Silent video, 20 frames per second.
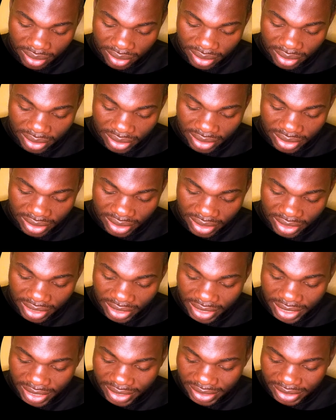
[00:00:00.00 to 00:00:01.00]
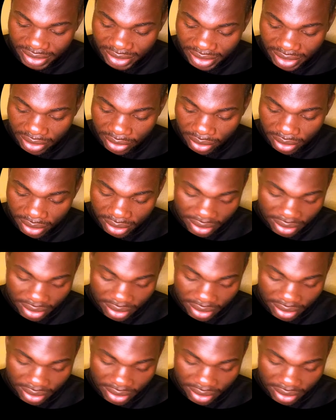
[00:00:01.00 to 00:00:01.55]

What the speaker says: Is it the greater sign?